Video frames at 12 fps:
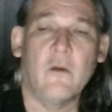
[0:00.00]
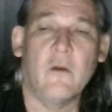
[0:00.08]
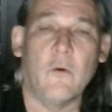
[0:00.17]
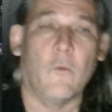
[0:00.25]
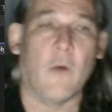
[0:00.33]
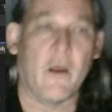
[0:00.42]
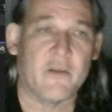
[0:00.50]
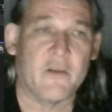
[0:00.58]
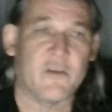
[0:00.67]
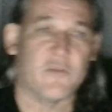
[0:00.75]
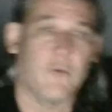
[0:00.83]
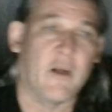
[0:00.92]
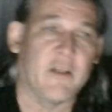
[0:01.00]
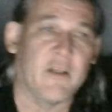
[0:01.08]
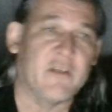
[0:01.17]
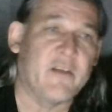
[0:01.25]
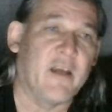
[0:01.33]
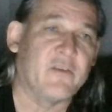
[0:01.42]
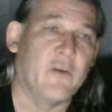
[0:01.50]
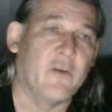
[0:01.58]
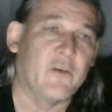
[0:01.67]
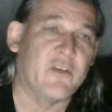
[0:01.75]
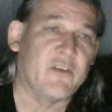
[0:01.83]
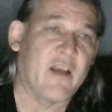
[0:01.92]
While this is running these tests,
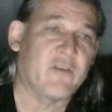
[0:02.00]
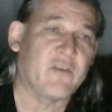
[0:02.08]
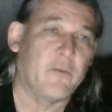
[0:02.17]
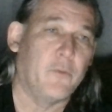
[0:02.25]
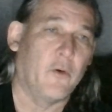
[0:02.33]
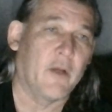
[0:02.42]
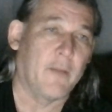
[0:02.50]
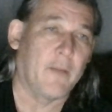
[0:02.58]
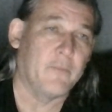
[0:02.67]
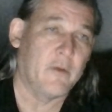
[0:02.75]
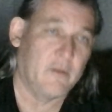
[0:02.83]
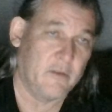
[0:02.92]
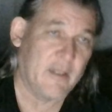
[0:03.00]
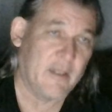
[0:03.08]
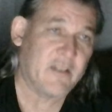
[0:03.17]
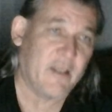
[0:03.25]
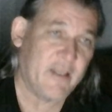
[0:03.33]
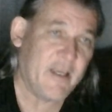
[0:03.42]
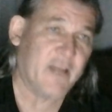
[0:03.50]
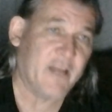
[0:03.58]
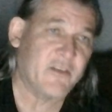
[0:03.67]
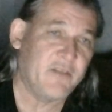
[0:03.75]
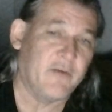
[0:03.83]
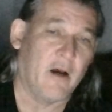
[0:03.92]
notice it's actually pulling up. That's an
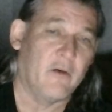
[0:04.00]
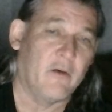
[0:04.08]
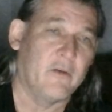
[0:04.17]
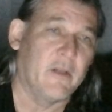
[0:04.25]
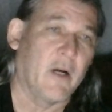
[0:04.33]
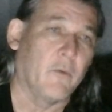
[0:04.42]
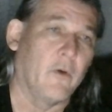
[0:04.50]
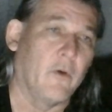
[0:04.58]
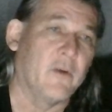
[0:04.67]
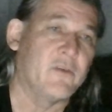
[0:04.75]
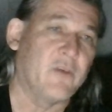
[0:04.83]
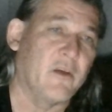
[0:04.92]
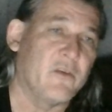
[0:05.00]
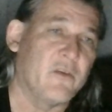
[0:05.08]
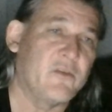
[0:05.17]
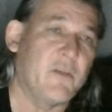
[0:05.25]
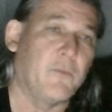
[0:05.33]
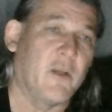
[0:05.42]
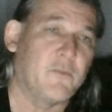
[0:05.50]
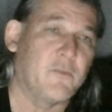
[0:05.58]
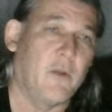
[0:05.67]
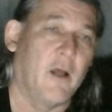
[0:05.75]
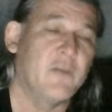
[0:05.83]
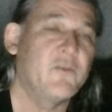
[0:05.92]
exe file that I wrote. It's C++.
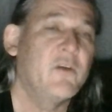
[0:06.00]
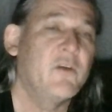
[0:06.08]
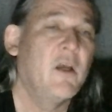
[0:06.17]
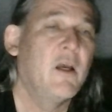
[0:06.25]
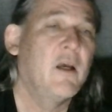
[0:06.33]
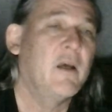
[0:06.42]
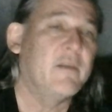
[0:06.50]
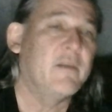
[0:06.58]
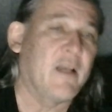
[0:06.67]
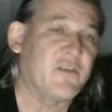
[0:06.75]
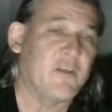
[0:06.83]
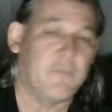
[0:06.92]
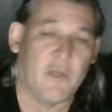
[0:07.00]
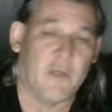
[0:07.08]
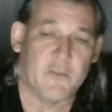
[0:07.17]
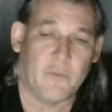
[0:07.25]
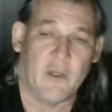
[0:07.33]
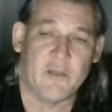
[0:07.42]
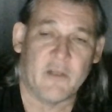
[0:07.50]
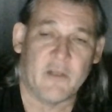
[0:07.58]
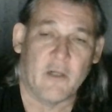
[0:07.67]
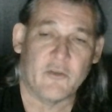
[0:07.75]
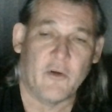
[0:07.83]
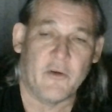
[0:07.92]
That's C++, and
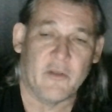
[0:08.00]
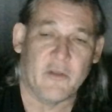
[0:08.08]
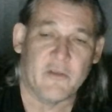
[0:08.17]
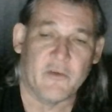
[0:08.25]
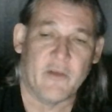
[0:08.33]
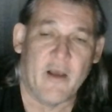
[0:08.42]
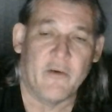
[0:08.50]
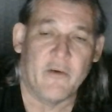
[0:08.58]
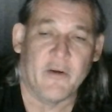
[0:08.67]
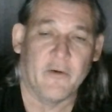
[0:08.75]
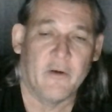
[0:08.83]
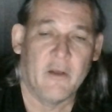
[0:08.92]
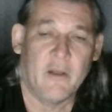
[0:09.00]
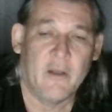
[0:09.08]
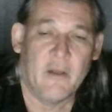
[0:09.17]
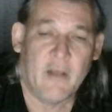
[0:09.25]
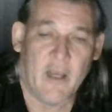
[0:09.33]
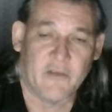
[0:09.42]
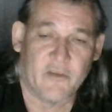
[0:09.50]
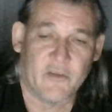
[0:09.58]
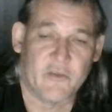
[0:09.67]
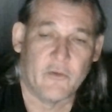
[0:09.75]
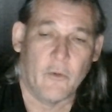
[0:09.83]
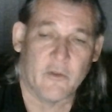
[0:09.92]
I'll show you these. They're down here. As
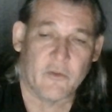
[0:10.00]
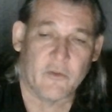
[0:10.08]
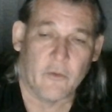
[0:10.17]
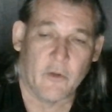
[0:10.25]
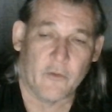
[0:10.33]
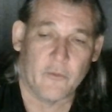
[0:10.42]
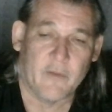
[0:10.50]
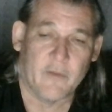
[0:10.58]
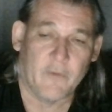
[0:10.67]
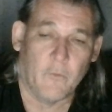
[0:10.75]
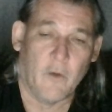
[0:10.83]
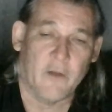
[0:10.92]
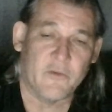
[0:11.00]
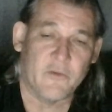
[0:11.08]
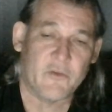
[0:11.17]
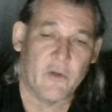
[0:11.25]
this is going, it's going to go through different ones.